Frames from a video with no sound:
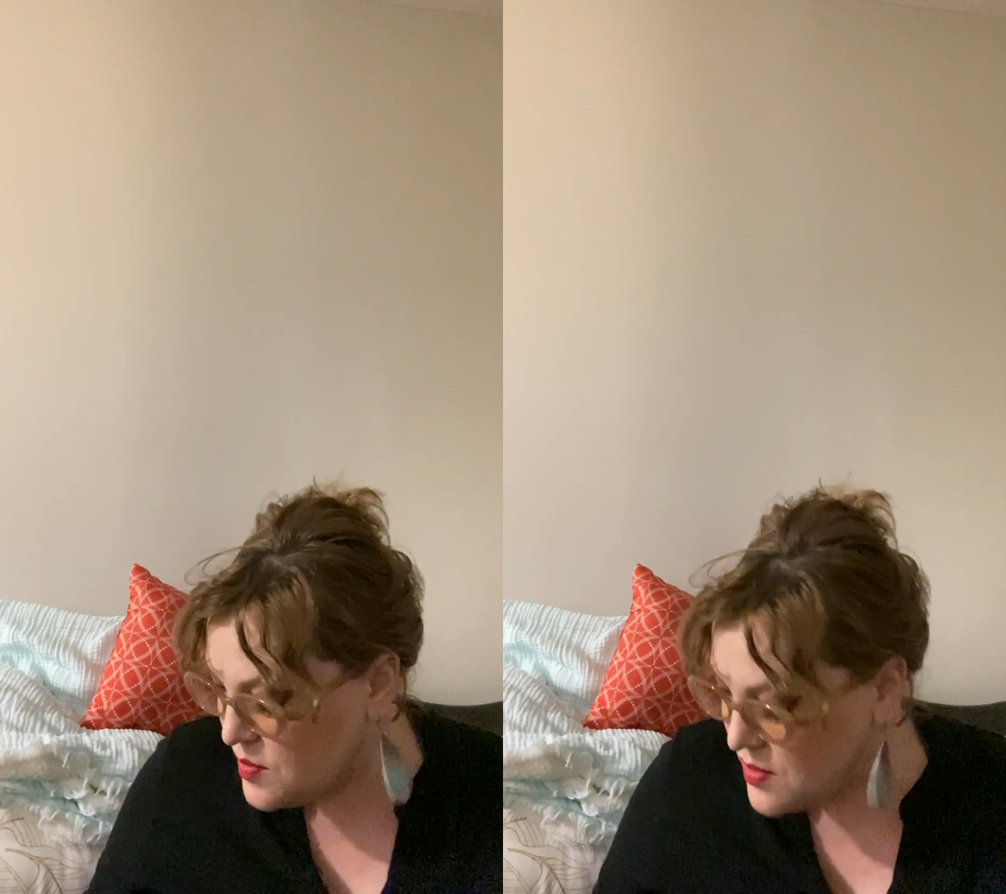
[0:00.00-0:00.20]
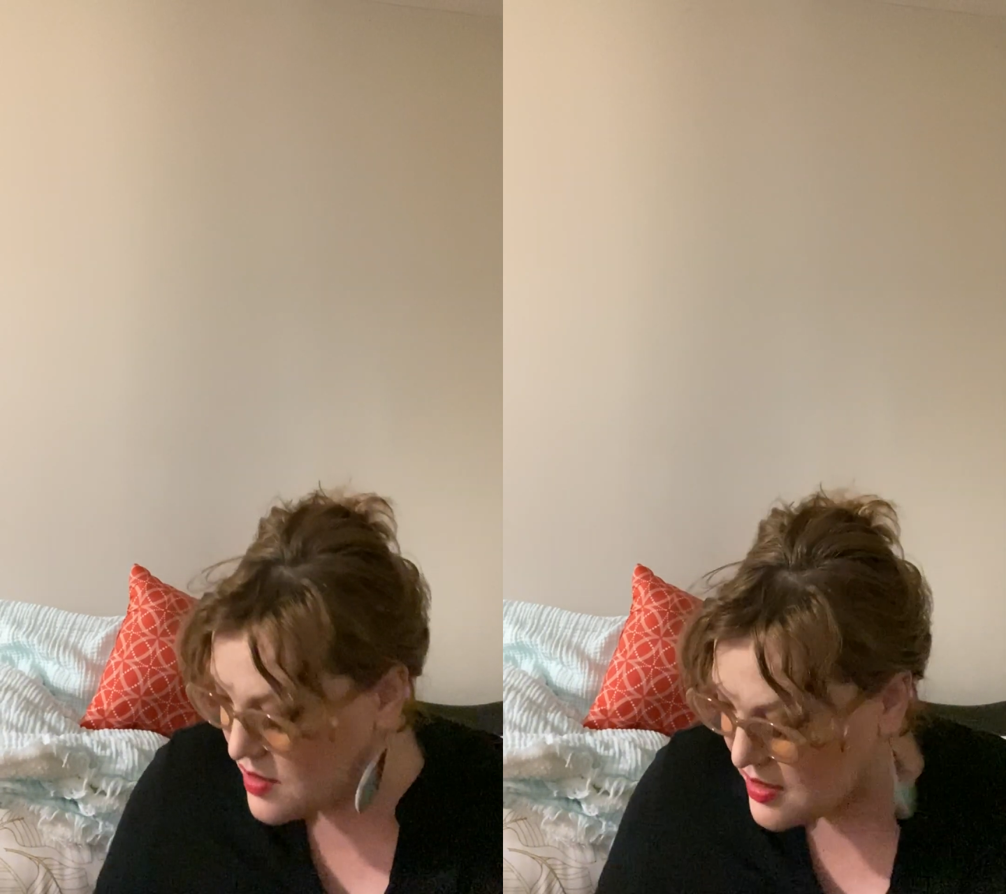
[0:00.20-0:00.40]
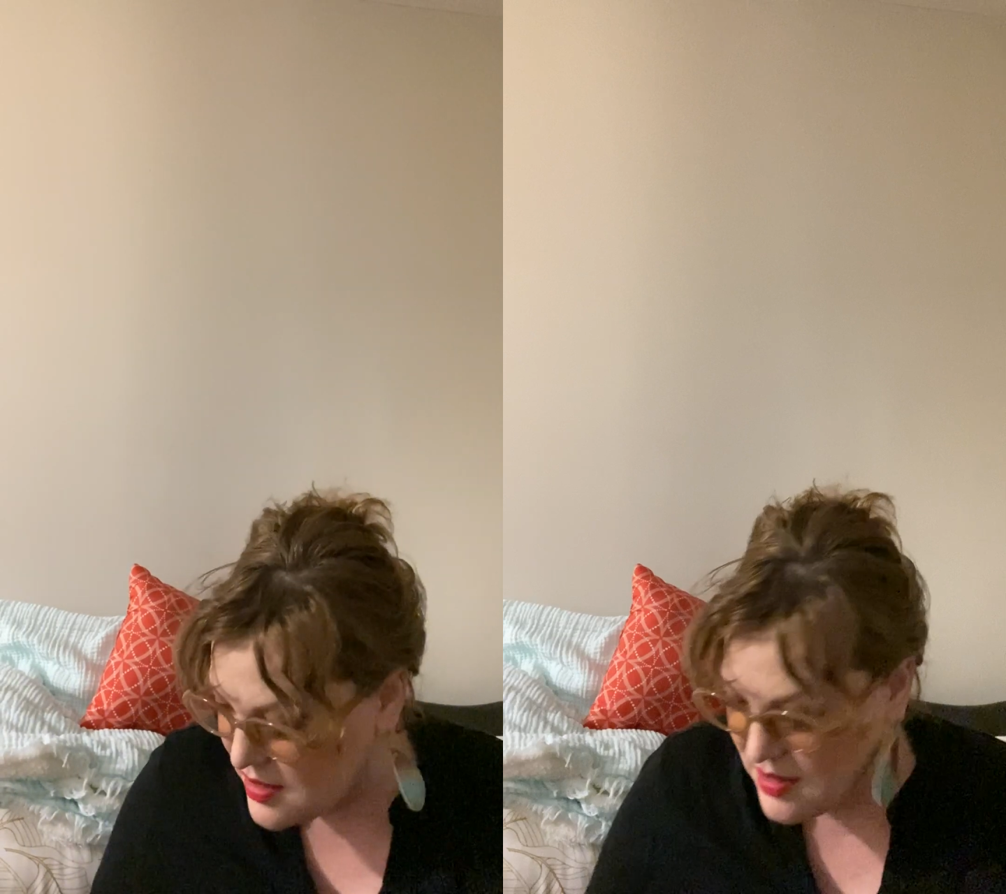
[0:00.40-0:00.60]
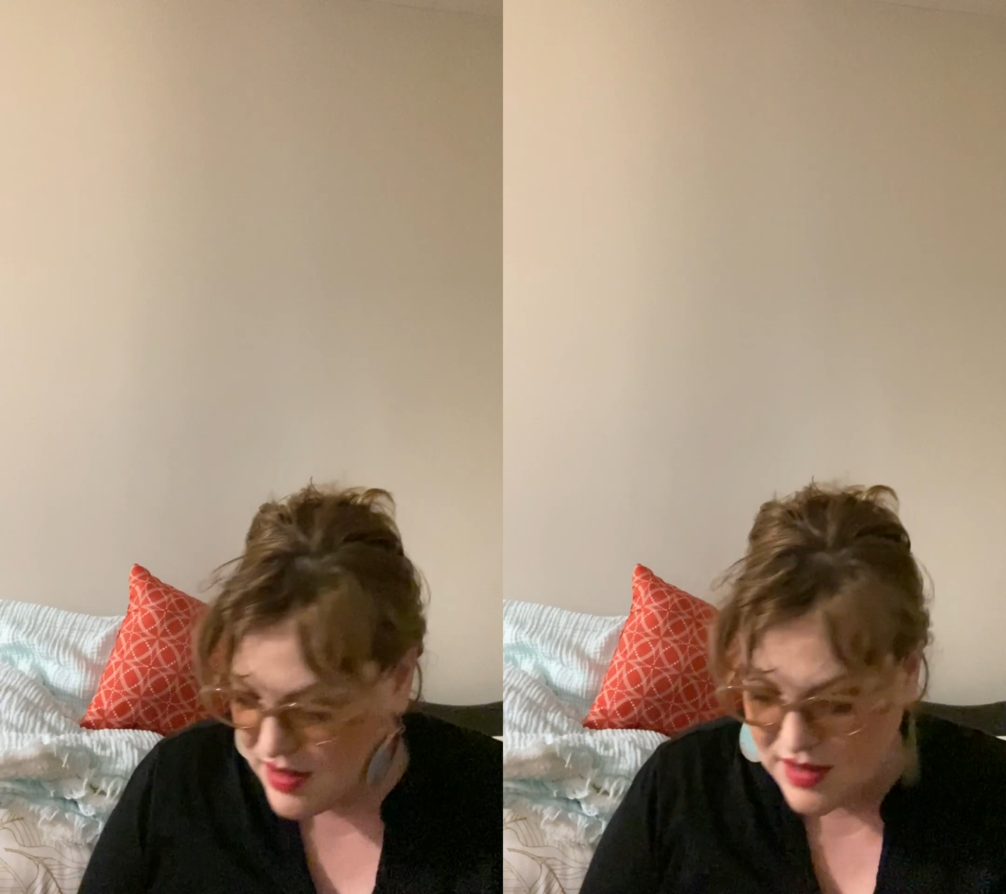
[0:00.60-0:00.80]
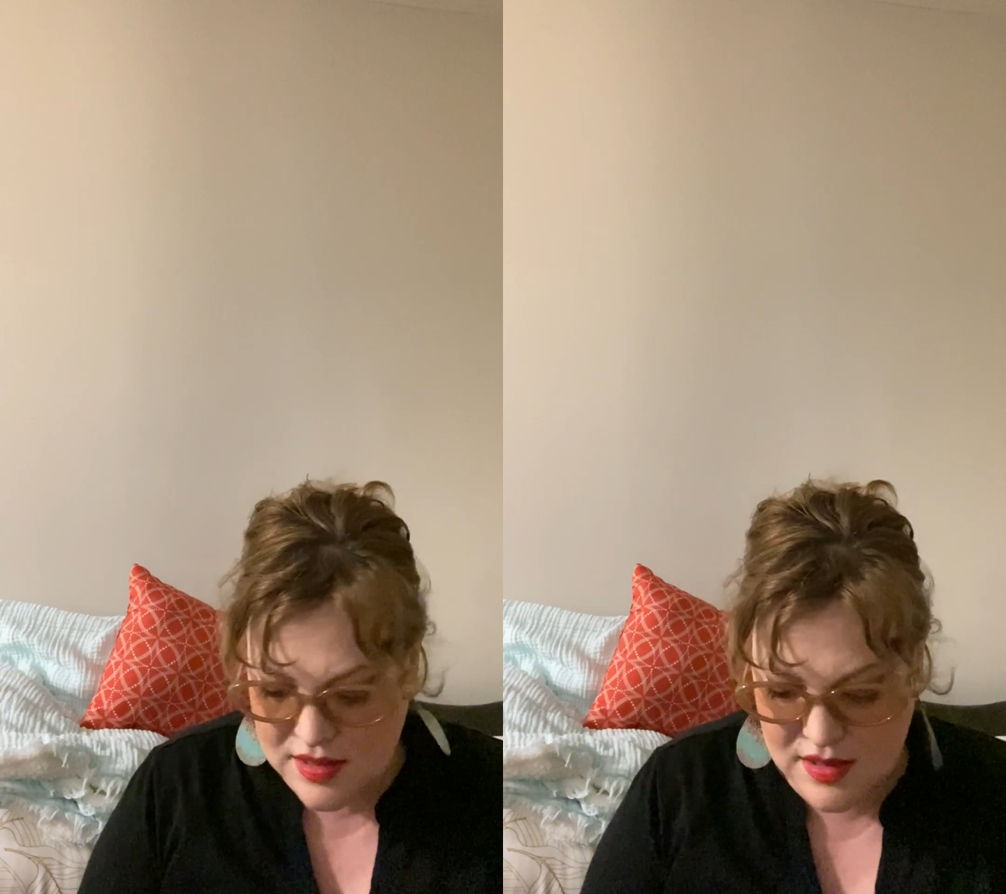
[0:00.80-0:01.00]

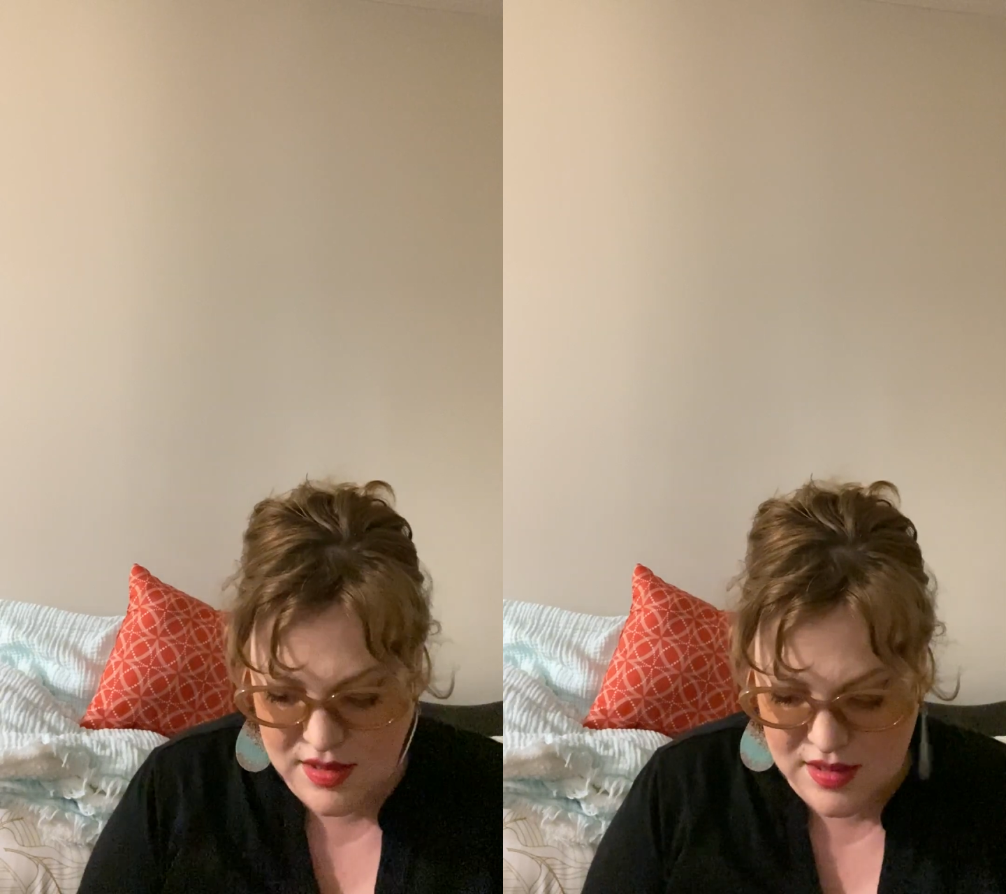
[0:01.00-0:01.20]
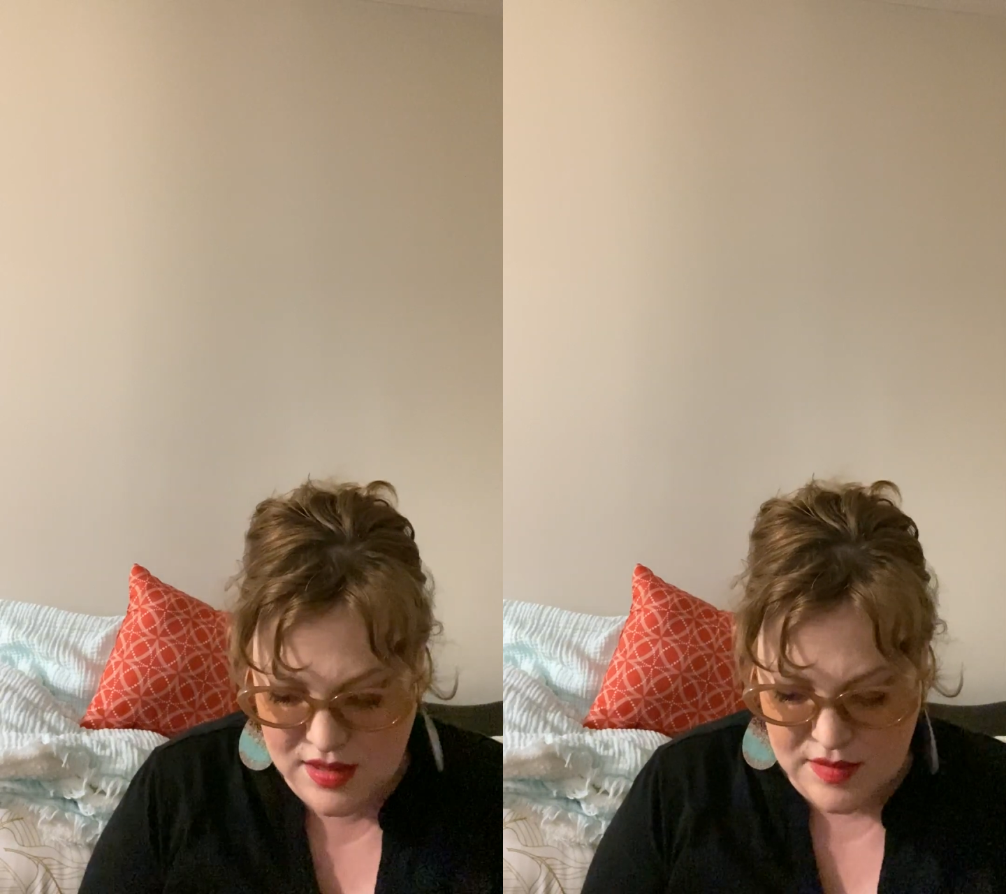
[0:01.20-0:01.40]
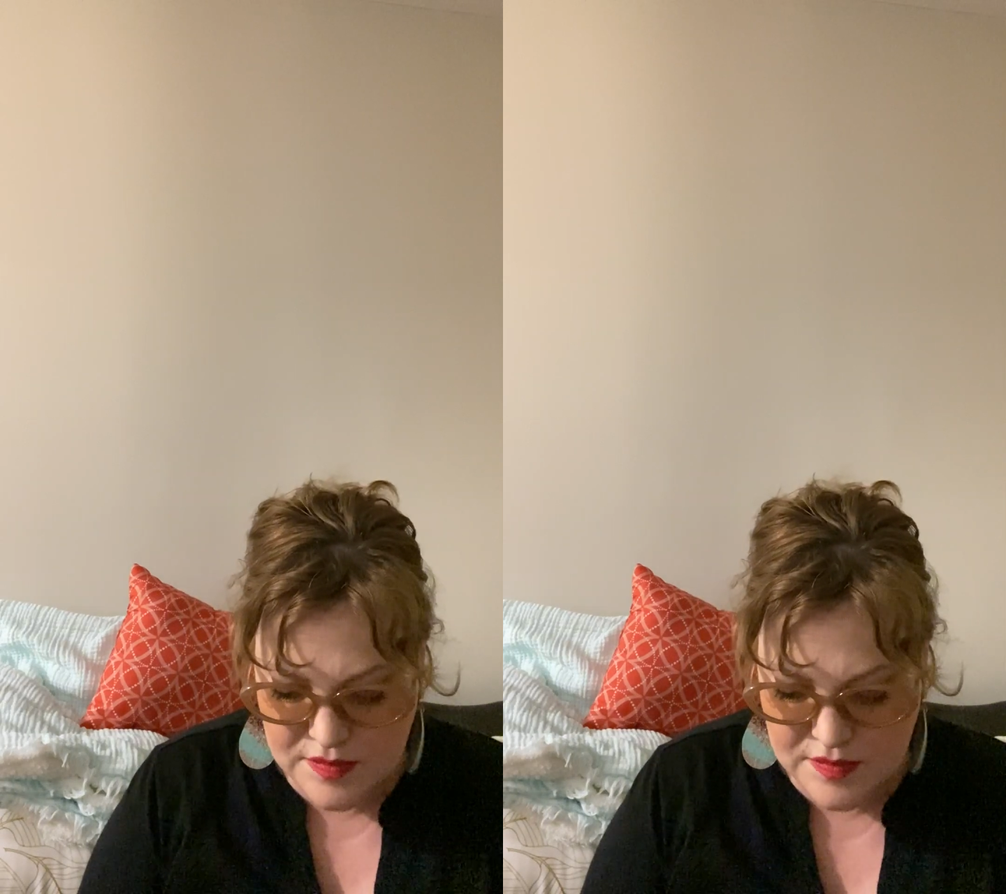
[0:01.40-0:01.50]
breeze,